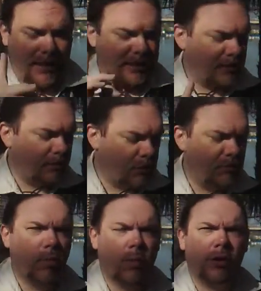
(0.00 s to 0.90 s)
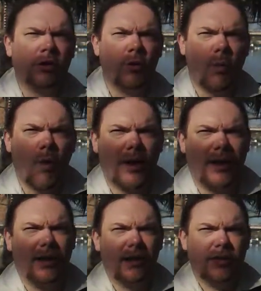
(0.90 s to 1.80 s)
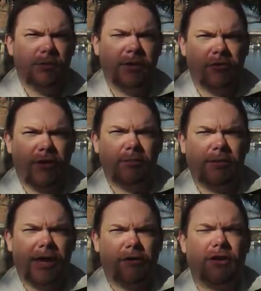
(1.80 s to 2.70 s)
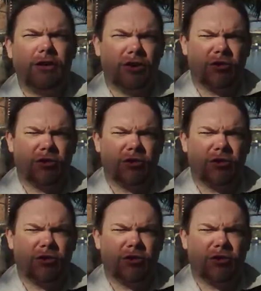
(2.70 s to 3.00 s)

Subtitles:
That's important. While you're walking, be incredibly accurate.